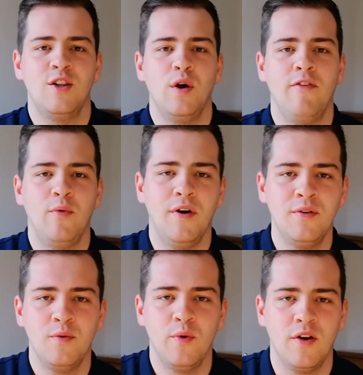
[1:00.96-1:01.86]
Hello
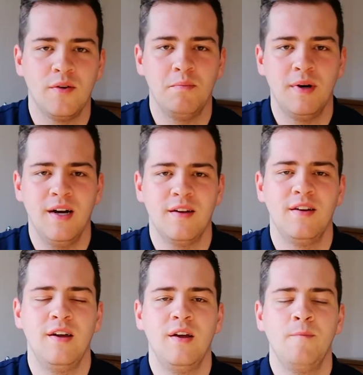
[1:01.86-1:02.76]
everyone, welcome back.
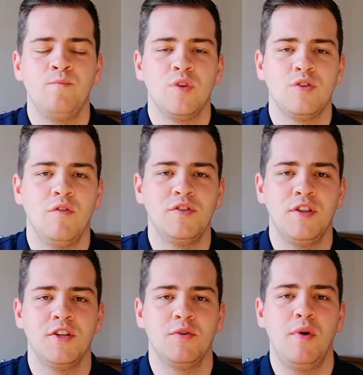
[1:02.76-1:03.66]
So
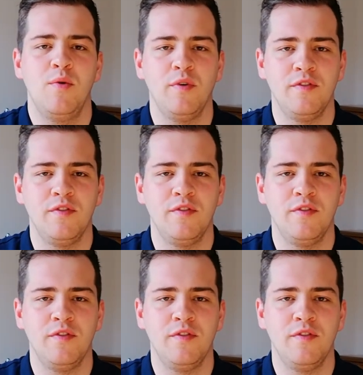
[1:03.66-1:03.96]
obviously this week